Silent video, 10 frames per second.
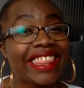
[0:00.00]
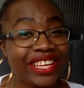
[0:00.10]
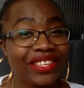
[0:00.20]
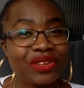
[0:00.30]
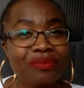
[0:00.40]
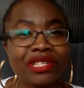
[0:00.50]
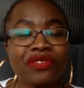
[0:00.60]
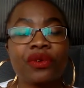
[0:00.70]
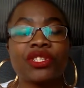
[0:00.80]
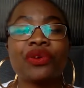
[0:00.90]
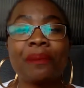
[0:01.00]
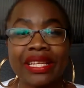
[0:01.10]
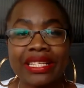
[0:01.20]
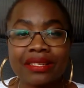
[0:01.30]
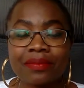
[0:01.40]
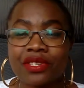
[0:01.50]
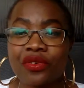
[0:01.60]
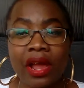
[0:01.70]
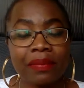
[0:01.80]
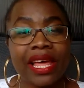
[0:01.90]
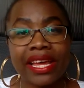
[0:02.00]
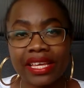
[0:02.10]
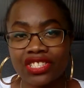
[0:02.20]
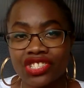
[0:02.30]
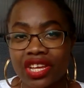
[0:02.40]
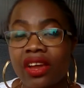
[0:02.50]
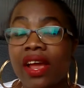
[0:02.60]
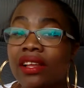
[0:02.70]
Thank you so much for watching. Please subscribe, like, and share.